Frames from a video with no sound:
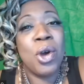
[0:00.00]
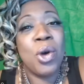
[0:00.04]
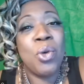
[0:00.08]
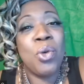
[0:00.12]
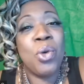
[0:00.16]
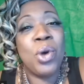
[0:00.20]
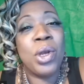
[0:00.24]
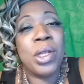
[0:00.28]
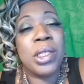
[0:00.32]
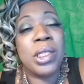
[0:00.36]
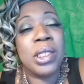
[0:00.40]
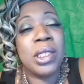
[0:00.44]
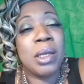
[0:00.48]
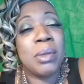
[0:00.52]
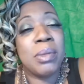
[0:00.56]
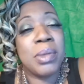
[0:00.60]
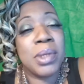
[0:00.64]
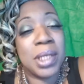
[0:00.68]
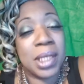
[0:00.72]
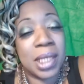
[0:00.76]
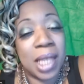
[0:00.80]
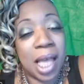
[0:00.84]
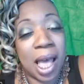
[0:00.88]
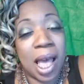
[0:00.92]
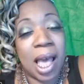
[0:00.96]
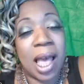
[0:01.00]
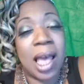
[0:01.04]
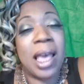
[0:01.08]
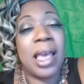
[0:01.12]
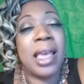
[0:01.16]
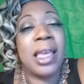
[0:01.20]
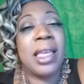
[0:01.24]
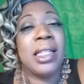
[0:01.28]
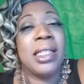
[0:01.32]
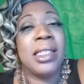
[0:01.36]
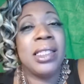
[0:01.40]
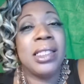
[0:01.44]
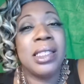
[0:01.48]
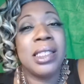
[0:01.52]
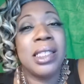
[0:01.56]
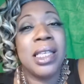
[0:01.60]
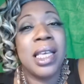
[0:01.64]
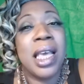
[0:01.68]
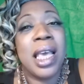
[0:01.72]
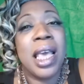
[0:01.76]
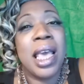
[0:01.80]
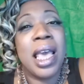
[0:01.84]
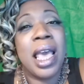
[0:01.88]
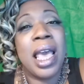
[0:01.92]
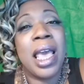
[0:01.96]
with some signs
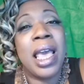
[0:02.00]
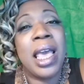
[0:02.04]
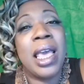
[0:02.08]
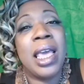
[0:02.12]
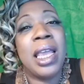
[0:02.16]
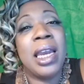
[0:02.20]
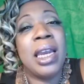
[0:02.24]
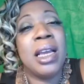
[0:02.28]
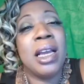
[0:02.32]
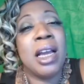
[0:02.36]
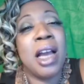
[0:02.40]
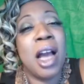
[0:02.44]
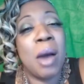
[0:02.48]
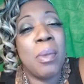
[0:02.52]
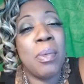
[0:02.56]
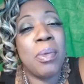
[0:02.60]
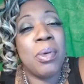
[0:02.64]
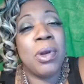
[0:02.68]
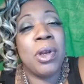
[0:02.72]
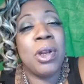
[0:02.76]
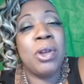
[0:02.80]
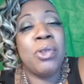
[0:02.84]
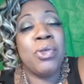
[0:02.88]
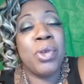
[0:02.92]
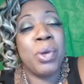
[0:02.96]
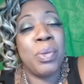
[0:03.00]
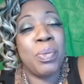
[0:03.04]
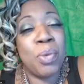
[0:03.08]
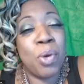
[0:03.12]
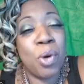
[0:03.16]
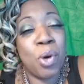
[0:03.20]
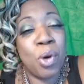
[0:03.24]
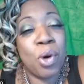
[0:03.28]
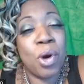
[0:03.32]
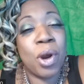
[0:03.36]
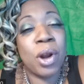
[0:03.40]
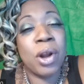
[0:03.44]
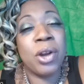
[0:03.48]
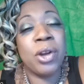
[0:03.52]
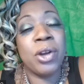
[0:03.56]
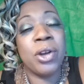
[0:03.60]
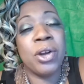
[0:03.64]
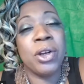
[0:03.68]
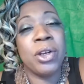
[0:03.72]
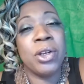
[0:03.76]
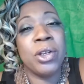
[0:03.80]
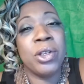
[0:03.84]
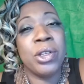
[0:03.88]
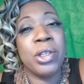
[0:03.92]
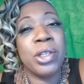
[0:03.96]
and a couple of
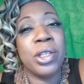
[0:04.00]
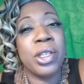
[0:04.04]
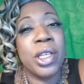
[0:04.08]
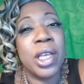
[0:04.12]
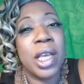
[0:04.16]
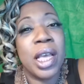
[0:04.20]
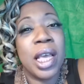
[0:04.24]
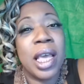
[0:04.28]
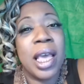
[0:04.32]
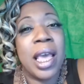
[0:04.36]
reporters,